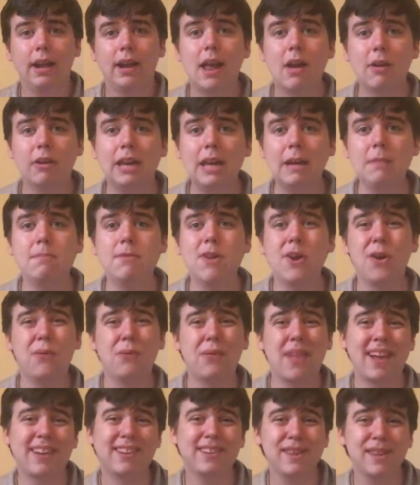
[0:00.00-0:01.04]
Now keep
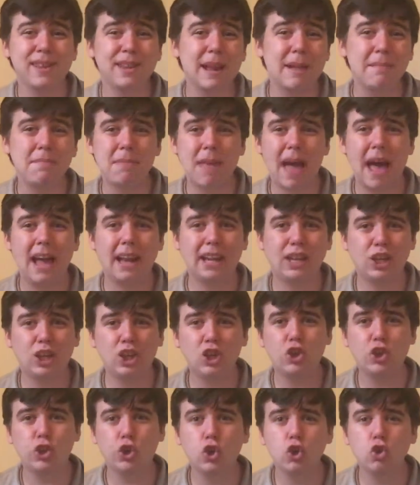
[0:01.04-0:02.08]
note that since I'm not
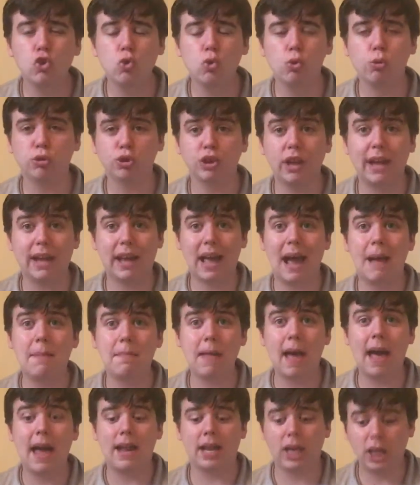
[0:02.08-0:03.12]
huge, like
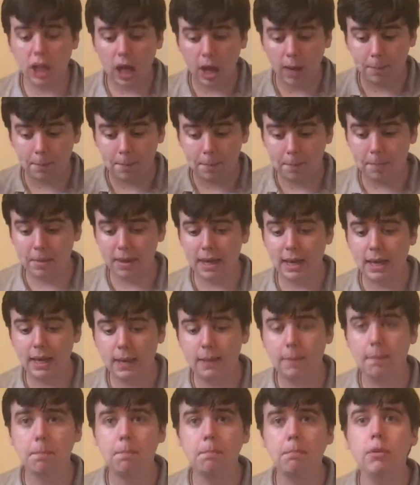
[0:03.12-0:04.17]
I'm not a
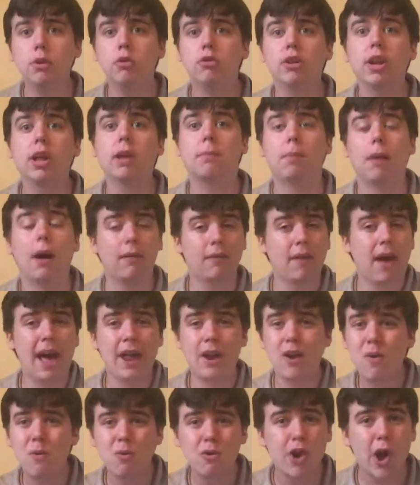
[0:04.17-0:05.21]
big music buff,
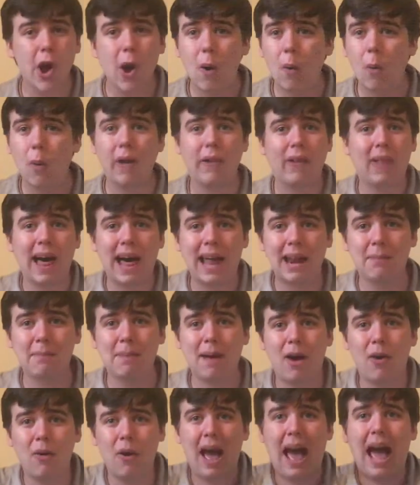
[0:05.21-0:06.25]
I don't know a lot
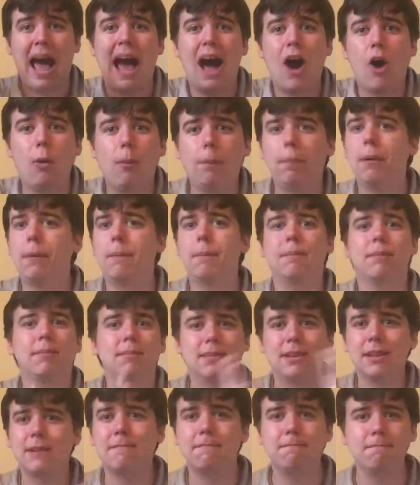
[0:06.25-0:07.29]
about
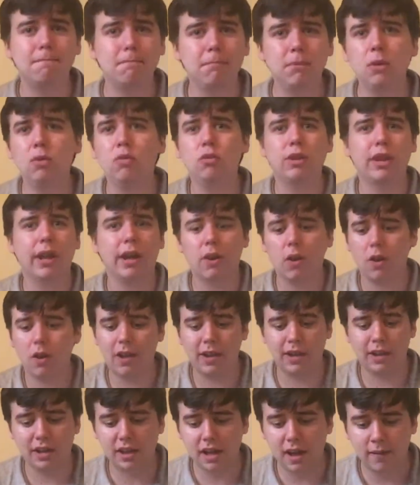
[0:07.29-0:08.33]
albums and music and
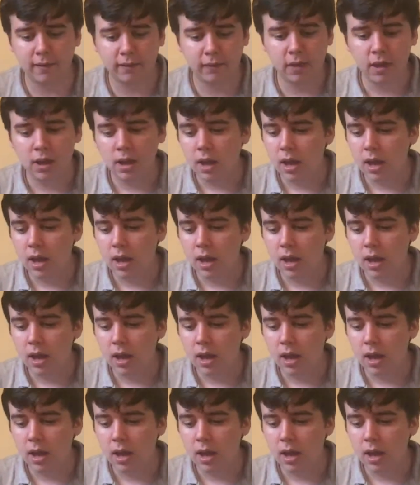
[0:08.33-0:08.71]
all that stuff,